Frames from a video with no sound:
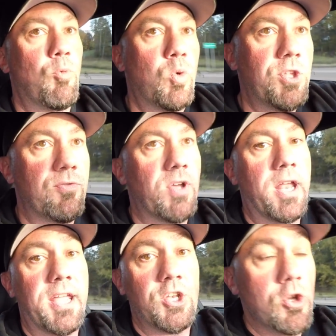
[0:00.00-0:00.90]
when you've
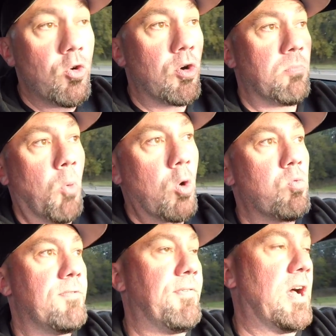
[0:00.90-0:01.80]
got a newer, more
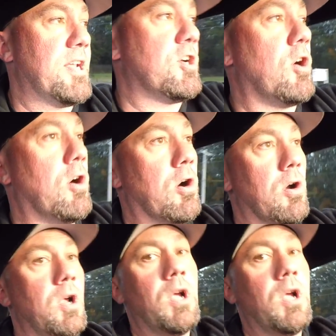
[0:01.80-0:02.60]
refined car.